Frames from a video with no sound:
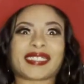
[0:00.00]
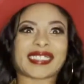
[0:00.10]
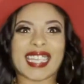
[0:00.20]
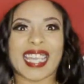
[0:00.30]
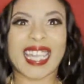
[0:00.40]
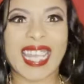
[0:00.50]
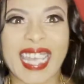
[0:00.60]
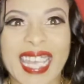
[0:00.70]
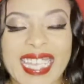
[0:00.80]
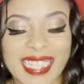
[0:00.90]

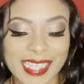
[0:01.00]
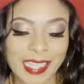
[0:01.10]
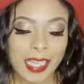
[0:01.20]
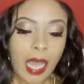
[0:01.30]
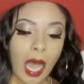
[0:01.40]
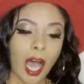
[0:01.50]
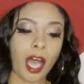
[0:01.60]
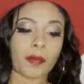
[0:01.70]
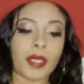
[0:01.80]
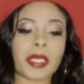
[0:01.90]
Here
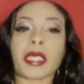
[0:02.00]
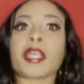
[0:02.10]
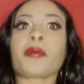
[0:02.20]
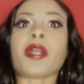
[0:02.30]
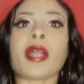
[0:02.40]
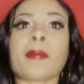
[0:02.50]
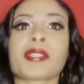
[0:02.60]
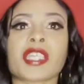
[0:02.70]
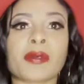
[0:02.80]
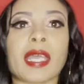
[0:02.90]
we are,
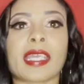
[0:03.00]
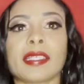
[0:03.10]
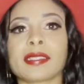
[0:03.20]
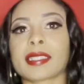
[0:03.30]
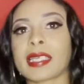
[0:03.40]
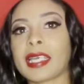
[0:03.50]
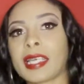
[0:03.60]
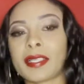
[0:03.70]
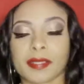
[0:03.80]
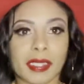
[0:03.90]
episode 8.
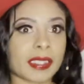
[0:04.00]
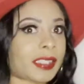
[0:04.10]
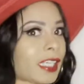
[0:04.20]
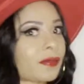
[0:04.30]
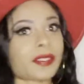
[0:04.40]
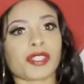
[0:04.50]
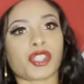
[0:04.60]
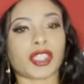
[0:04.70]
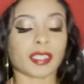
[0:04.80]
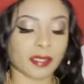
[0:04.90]
Down to the
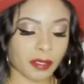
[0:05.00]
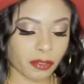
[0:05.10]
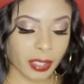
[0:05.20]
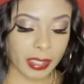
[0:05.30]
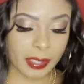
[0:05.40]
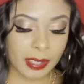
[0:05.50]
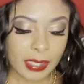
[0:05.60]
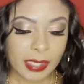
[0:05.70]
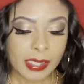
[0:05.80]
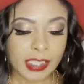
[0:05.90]
shit, right?
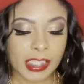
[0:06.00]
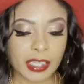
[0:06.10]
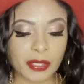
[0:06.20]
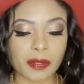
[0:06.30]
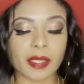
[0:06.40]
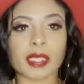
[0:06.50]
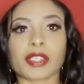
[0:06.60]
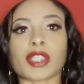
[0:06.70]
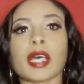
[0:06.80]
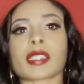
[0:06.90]
So
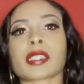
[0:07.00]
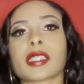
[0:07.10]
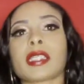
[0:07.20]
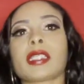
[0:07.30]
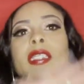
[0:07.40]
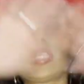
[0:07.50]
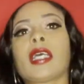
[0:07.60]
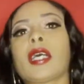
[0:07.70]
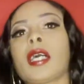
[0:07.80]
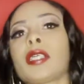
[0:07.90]
Joseline
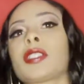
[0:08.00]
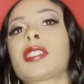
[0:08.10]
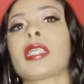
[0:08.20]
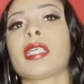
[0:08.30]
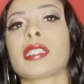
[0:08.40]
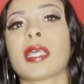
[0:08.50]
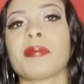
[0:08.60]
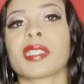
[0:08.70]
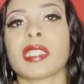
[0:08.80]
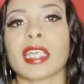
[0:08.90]
understands that
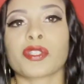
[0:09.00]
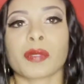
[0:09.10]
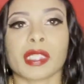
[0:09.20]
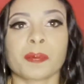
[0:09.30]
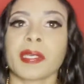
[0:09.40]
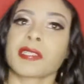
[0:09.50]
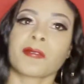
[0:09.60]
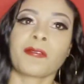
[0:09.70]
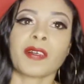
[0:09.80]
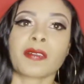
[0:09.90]
Miss Natural is pissed the
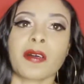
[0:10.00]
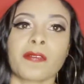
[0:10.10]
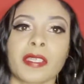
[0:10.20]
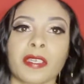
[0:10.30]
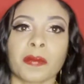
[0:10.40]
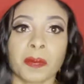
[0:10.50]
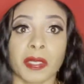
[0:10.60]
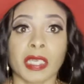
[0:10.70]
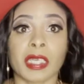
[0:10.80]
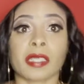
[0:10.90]
fuck off at Yummy
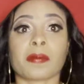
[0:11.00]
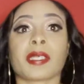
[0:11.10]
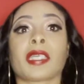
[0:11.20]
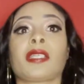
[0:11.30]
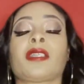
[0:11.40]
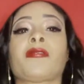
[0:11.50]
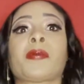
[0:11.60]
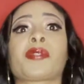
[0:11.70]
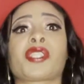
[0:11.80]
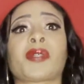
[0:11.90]
P in the beginning of
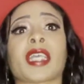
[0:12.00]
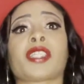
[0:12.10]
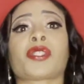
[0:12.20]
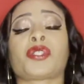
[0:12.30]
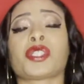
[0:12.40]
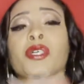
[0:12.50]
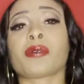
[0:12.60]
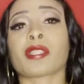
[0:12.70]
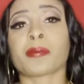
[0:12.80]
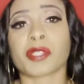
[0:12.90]
episode 8. So she
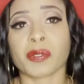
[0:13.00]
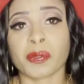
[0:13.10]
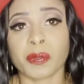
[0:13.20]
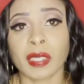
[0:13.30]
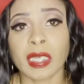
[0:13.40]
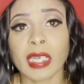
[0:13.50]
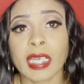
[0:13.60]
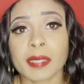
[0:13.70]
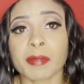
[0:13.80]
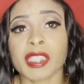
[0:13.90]
goes up to
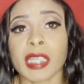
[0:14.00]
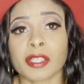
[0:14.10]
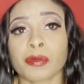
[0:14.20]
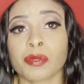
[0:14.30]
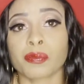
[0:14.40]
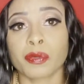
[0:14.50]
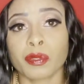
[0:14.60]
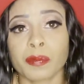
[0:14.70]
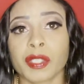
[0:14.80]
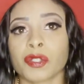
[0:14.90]
Miss Natural's
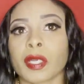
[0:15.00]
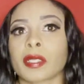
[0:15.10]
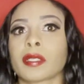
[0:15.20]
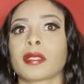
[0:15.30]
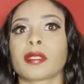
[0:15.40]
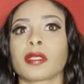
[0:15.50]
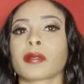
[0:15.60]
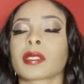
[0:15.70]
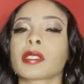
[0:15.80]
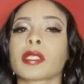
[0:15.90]
room to try to, you know,
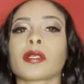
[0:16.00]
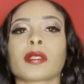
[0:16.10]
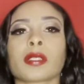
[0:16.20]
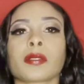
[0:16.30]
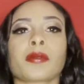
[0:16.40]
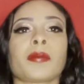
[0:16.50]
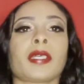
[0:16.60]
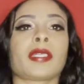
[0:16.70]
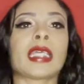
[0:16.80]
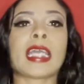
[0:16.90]
console her a little
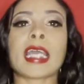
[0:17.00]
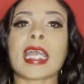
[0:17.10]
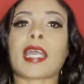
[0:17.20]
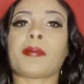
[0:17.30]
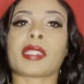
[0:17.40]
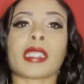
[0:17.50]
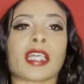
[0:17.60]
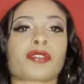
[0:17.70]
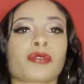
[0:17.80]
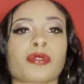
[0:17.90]
bit. And Miss
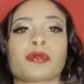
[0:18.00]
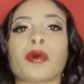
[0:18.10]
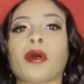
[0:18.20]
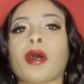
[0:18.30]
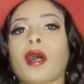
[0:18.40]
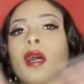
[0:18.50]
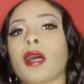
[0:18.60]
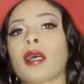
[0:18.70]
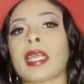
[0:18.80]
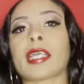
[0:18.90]
Natural
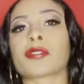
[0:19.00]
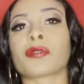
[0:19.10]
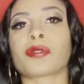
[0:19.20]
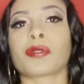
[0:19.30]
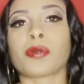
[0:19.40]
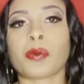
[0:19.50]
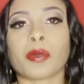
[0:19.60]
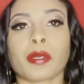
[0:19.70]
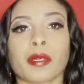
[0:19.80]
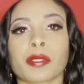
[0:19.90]
answers the
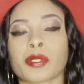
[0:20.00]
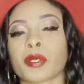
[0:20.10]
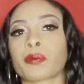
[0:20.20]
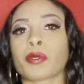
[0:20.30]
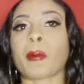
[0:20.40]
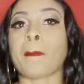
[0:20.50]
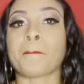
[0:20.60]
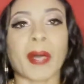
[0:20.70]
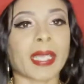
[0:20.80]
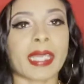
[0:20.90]
door to her room,
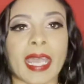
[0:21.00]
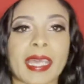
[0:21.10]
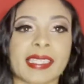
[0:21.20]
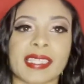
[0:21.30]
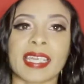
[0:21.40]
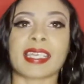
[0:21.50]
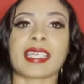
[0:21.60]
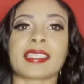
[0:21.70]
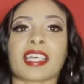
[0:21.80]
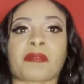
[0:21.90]
bucket ass
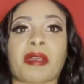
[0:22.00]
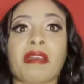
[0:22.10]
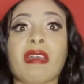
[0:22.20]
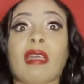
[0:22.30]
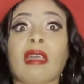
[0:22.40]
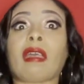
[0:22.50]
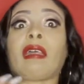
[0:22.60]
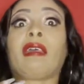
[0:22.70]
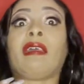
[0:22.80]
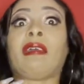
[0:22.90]
naked, talking about,
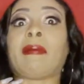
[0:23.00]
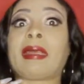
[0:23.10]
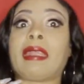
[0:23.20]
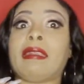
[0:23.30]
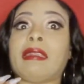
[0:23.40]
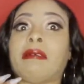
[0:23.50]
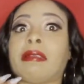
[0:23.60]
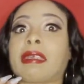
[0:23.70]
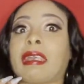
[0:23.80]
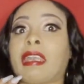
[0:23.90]
oh, I didn't know
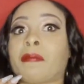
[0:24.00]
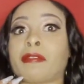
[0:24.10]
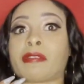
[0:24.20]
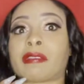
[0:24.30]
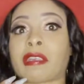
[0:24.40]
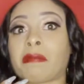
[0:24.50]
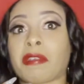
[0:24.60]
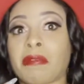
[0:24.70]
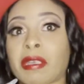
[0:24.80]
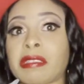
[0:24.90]
the cameras was gonna
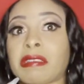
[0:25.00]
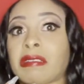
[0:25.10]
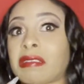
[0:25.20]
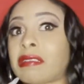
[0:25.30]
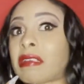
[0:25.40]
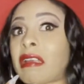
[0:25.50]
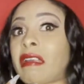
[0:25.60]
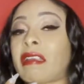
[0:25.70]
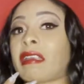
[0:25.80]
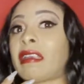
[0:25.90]
be with you.
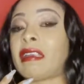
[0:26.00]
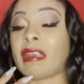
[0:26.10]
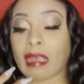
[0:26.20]
Sorry,